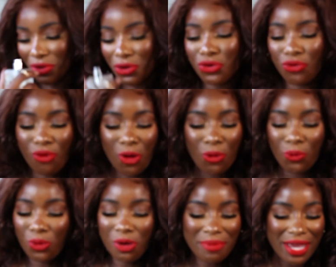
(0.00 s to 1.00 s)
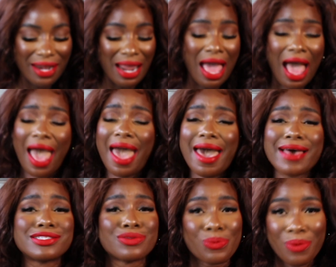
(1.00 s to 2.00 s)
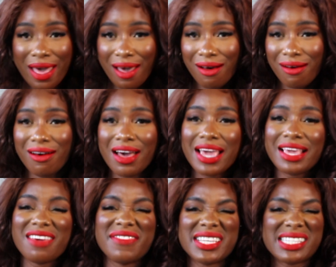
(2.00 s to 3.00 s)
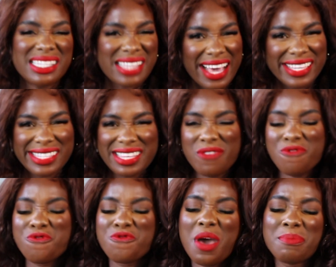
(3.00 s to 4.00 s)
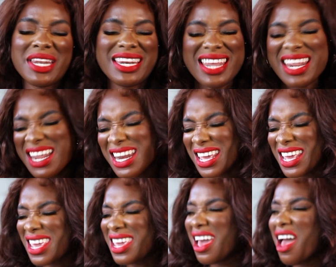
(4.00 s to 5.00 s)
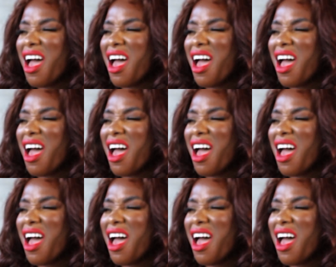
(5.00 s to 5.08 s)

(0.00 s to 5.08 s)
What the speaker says: Grown woman as well, giving sexy femininity,